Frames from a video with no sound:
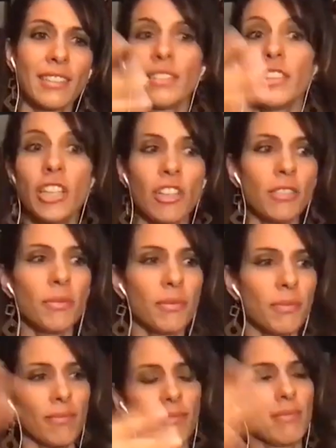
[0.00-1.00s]
you know
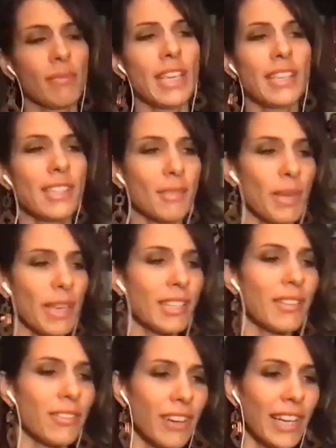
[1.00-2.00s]
makes
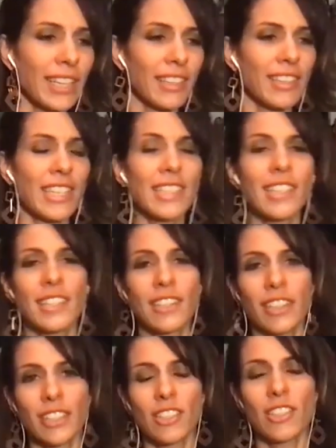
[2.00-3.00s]
makes the fight
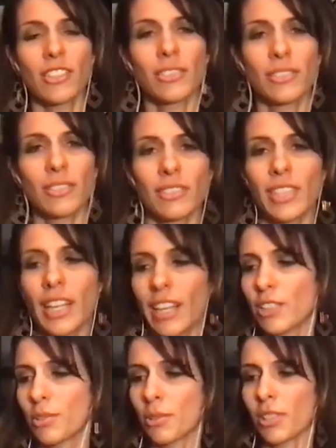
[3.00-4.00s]
unnecessary so yeah i
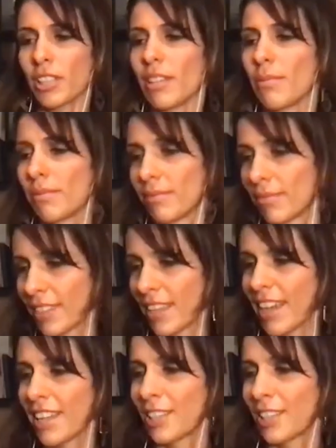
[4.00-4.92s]
yep. totally yep. I